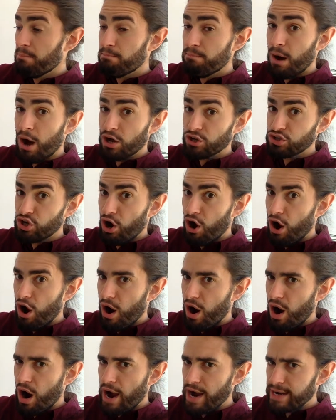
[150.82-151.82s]
But
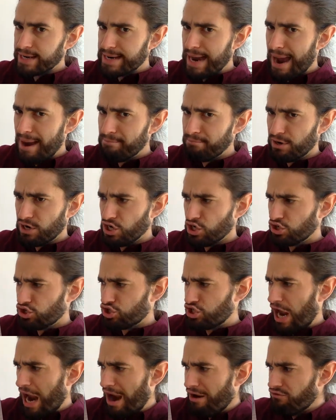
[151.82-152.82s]
I can be
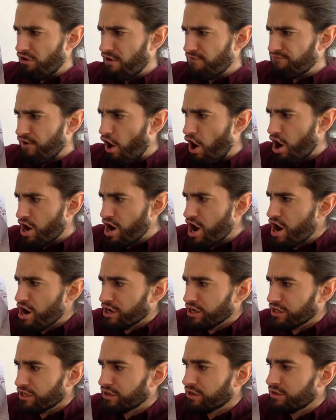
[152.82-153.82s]

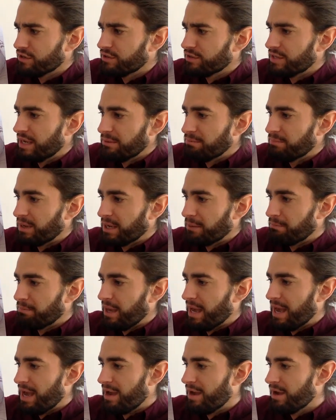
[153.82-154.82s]
terrifying, said Big
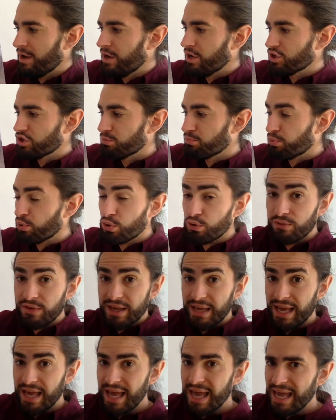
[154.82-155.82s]
Bear. To prove
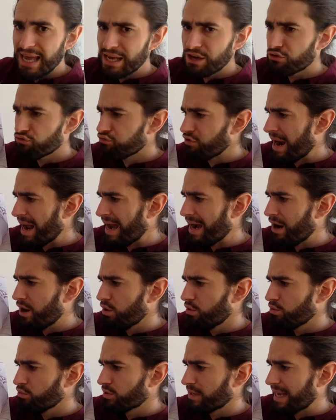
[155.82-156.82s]
it, he
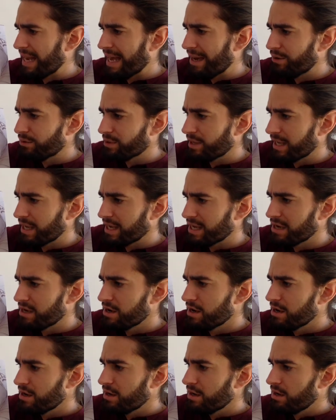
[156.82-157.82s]
growled loudly.
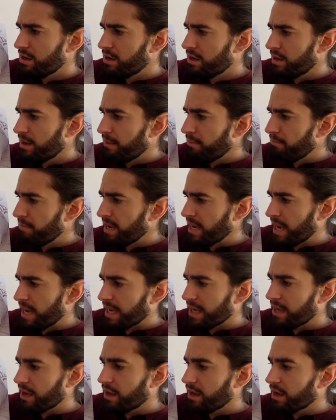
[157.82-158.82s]

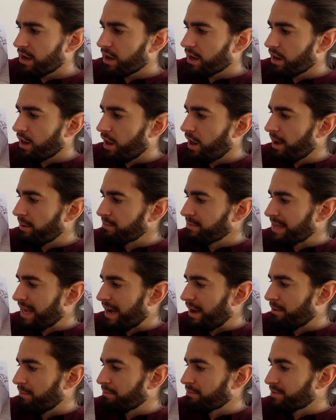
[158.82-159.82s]
Minik climbed
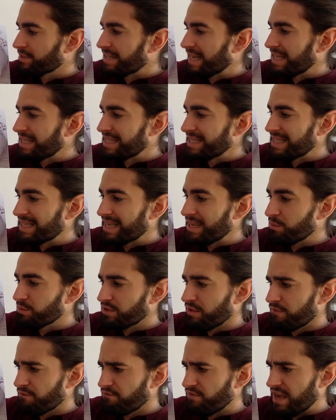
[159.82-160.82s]
down, pretended he was
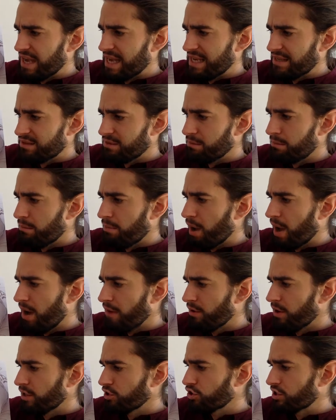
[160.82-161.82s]
a fearsome
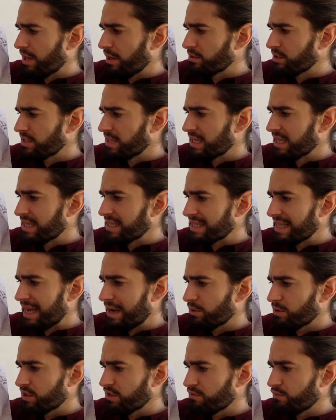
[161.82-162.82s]
pirate and shouted in his
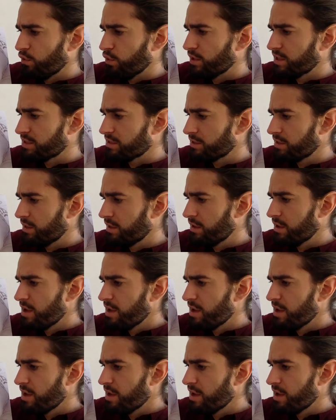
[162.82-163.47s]
loudest voice,